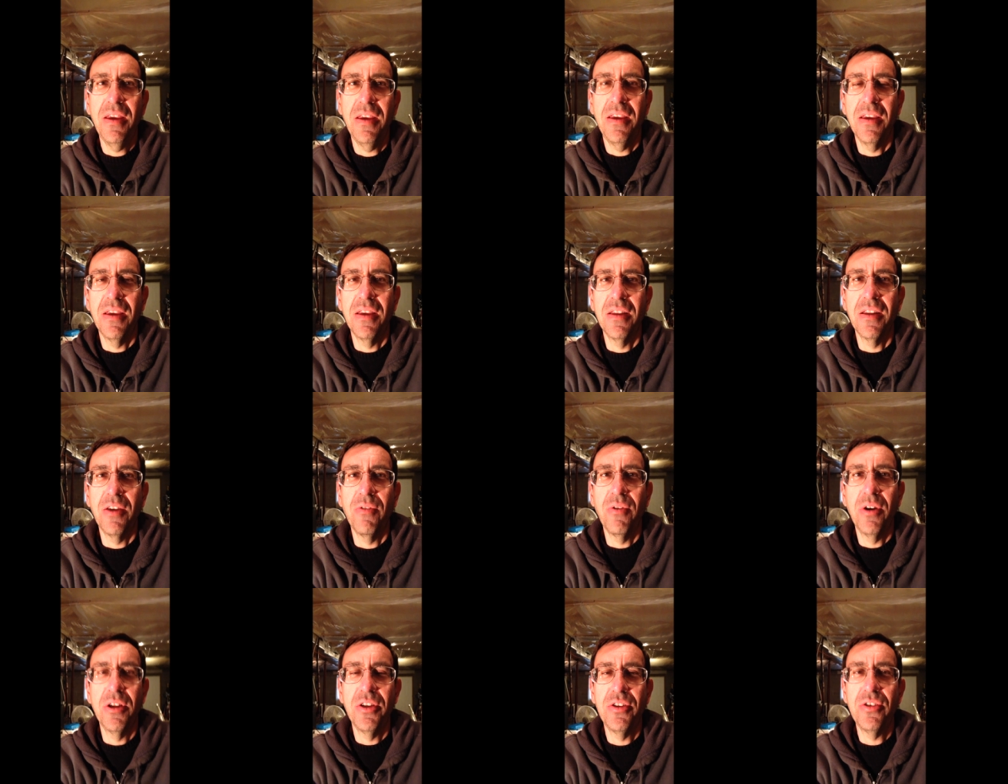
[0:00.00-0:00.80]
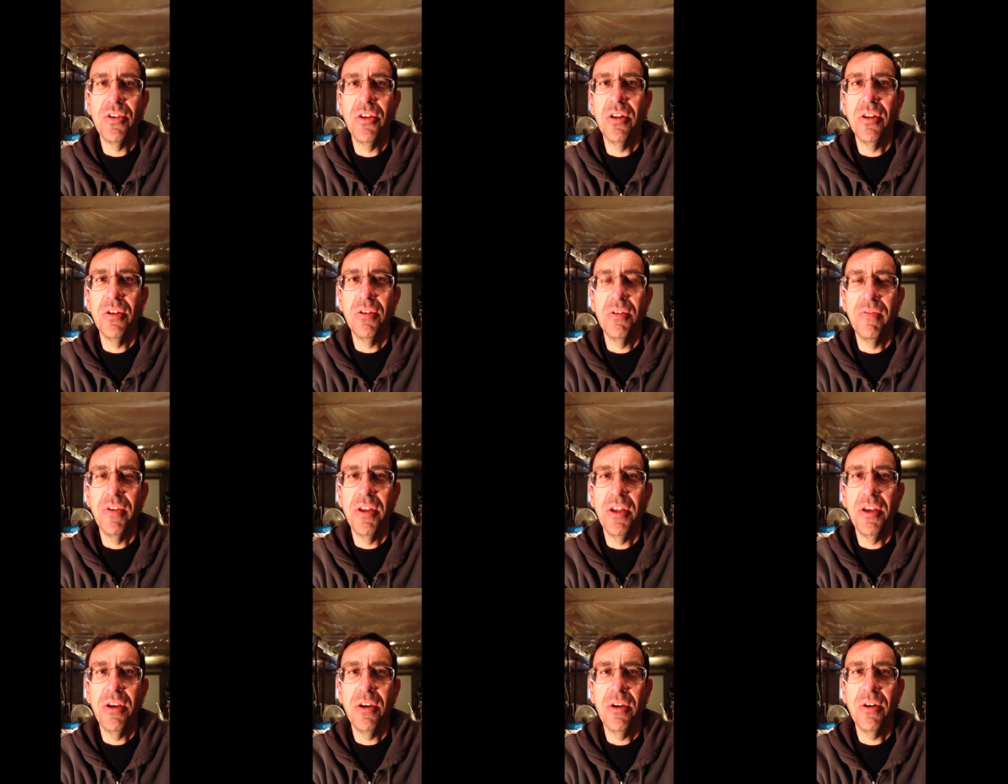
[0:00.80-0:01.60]
And I wanted to shoot a little
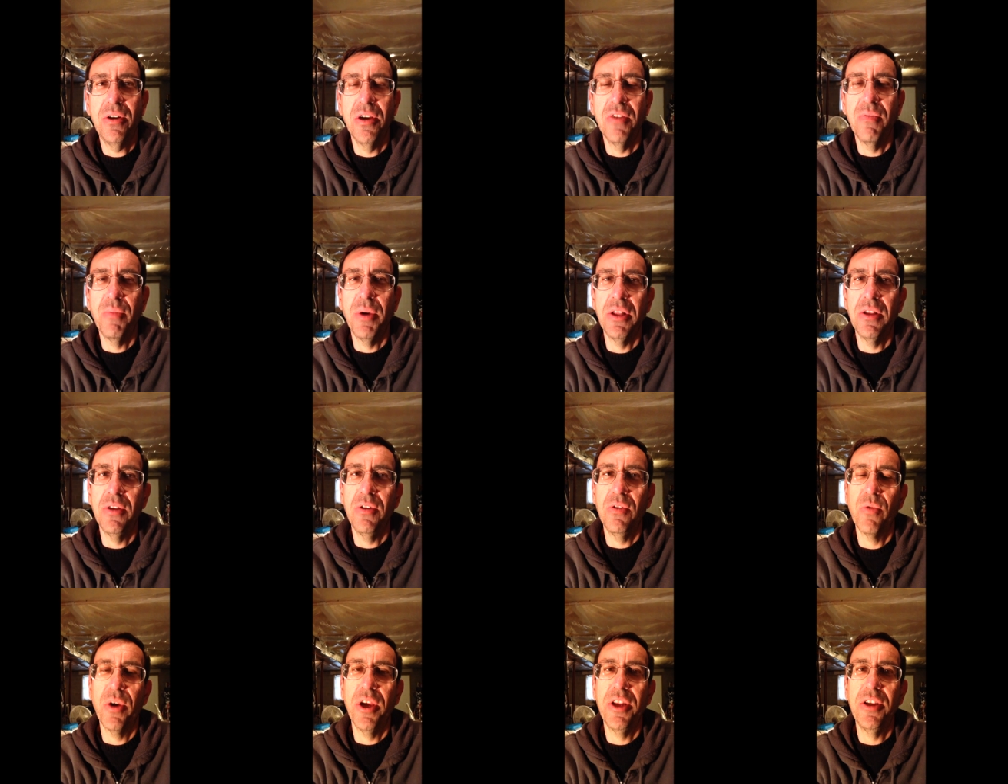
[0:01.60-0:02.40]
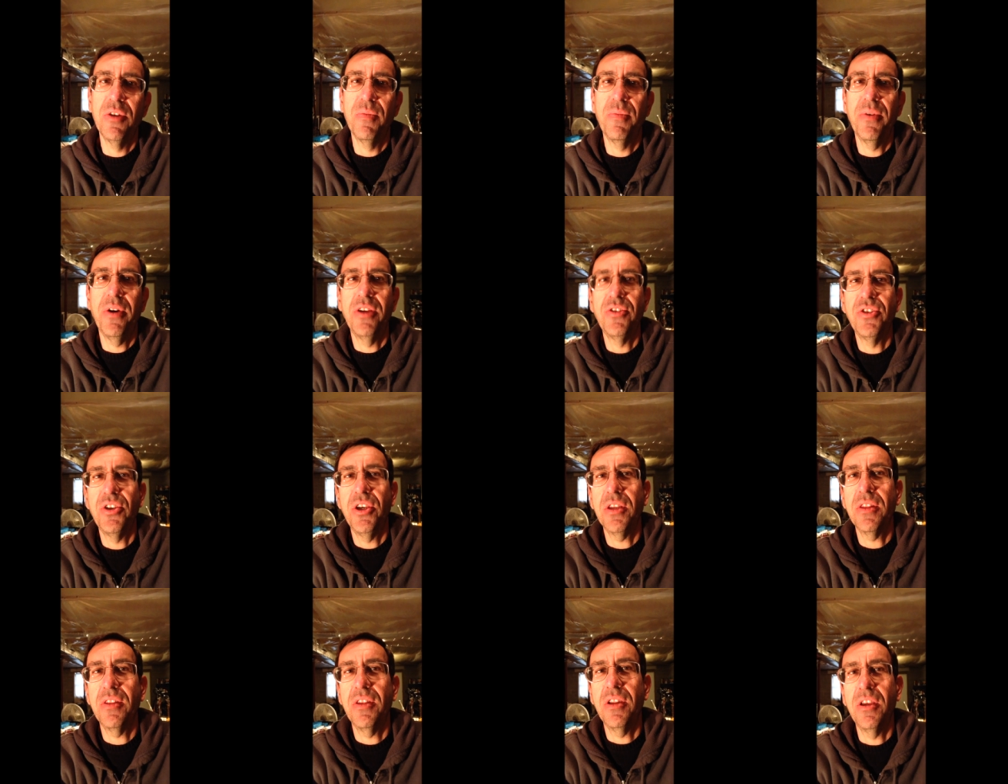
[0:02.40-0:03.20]
video of my little radio
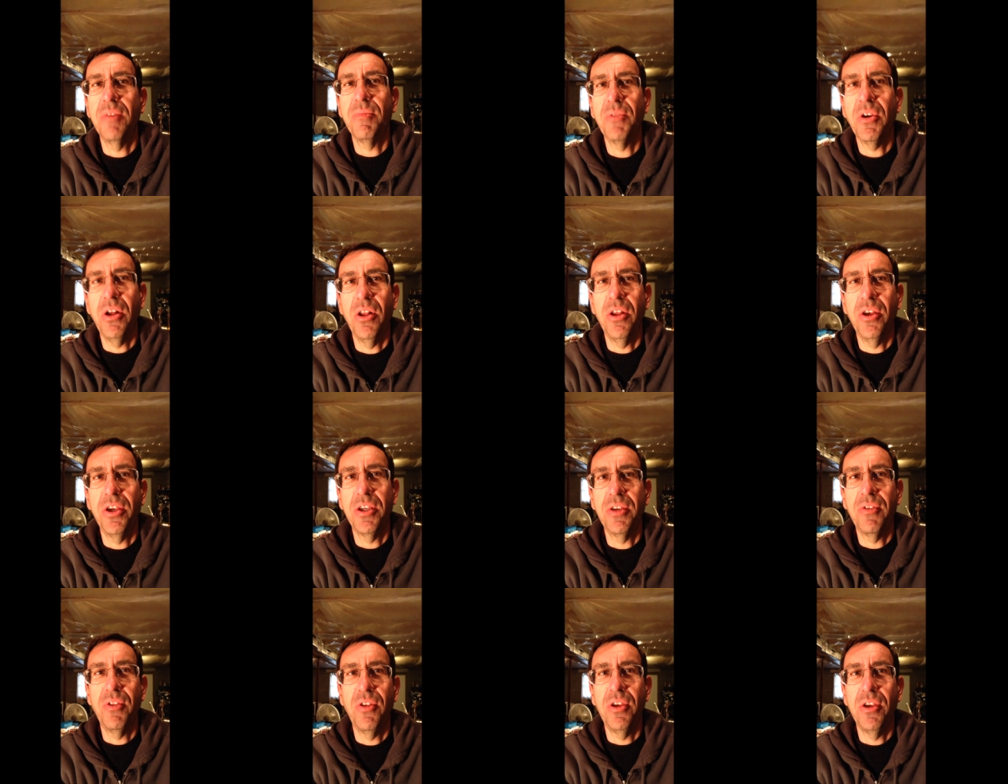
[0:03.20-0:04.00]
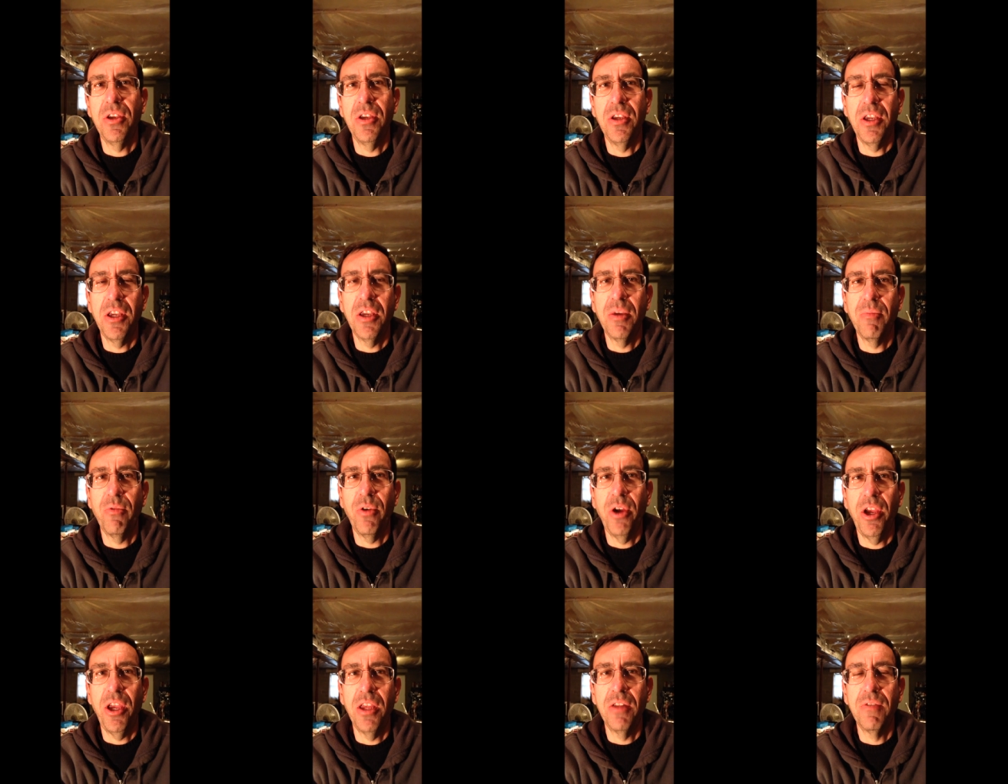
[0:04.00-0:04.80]
project that I'm calling the
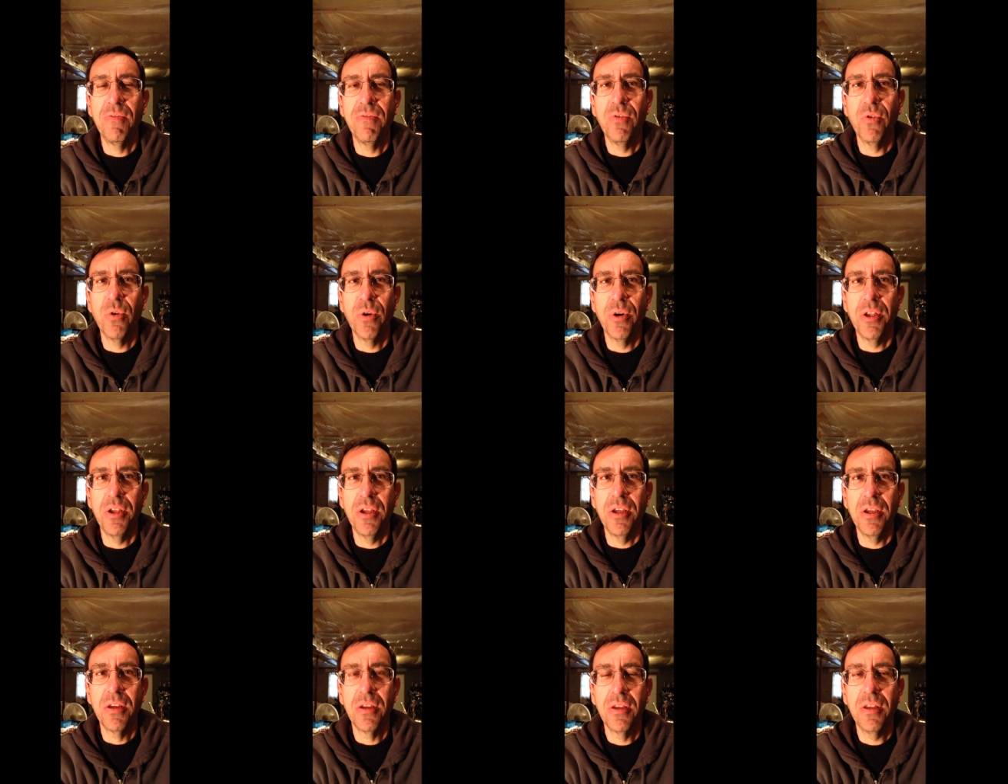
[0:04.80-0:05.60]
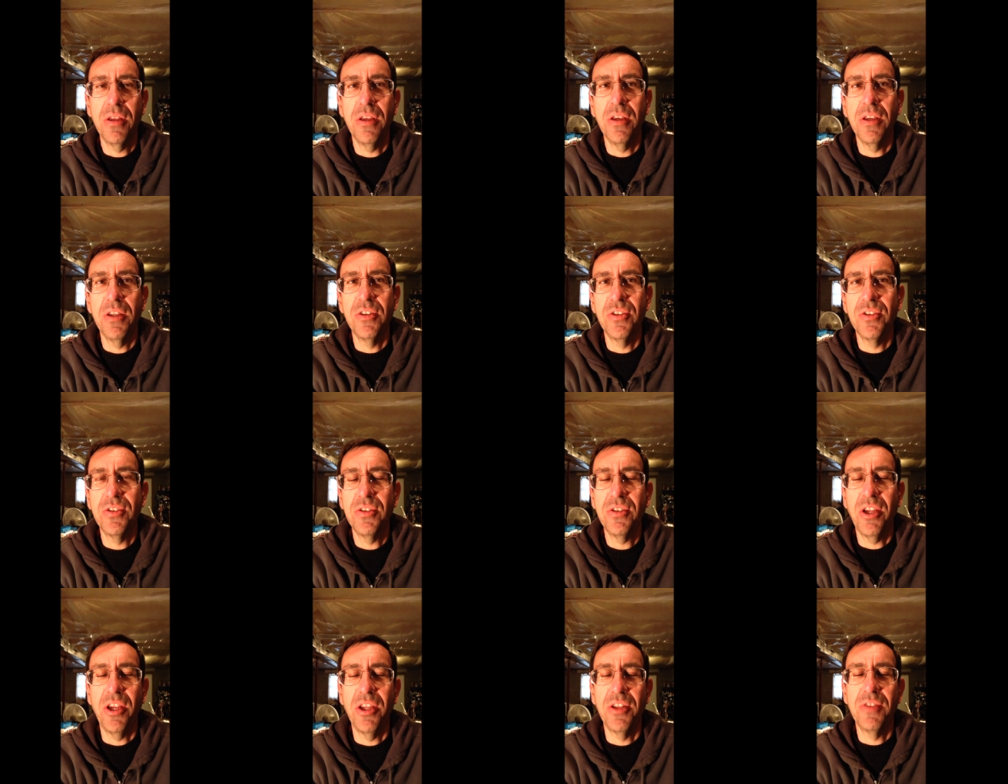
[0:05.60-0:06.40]
MRAD 40. Uh, just
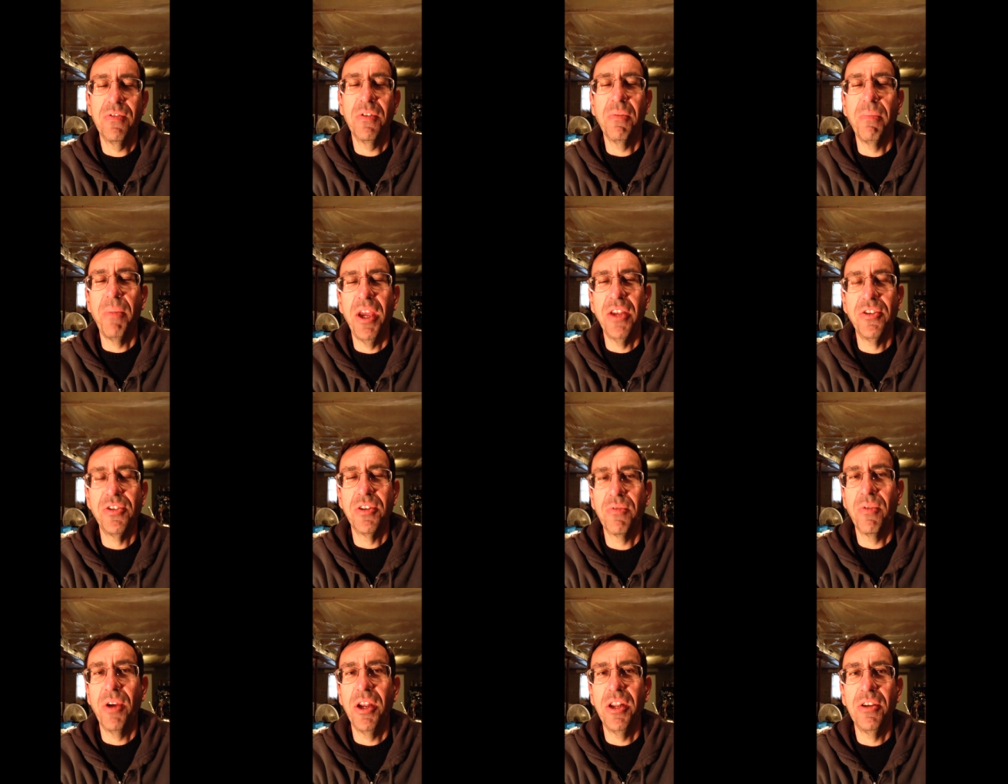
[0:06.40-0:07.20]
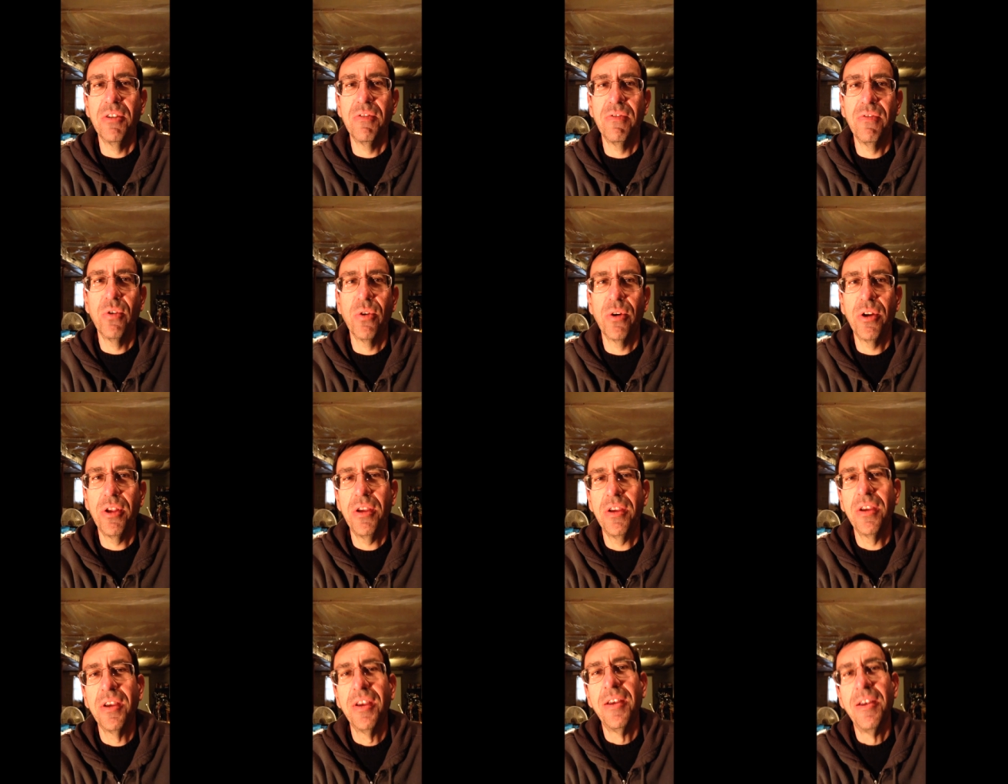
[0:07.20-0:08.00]
stands for Magic Radio
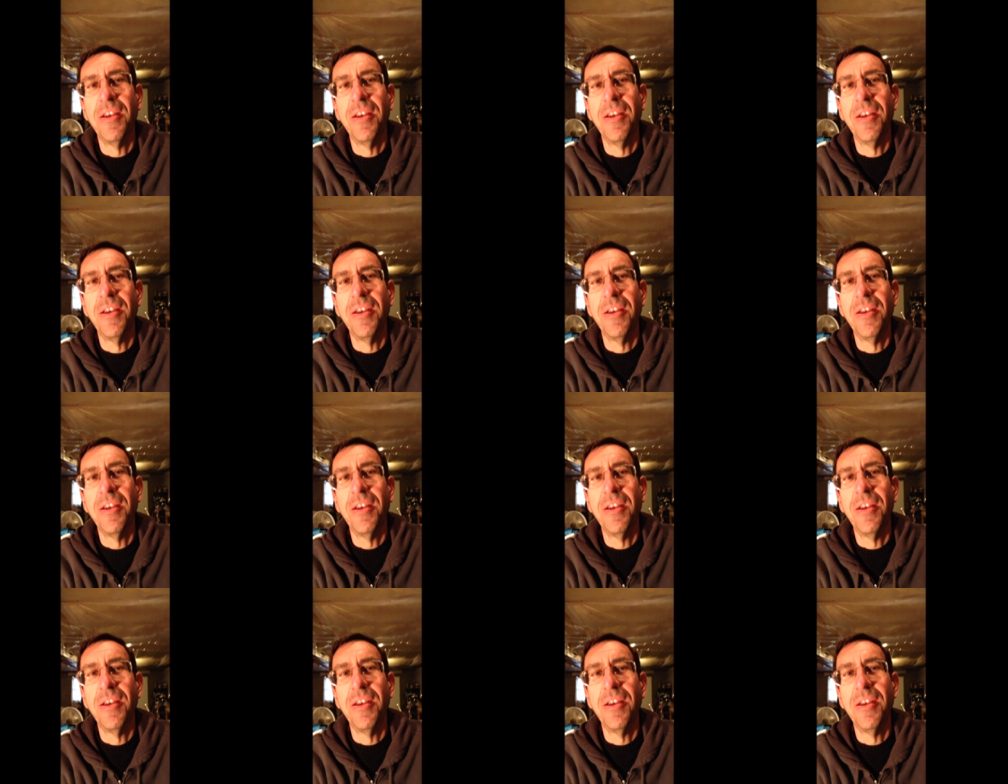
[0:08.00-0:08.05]
40.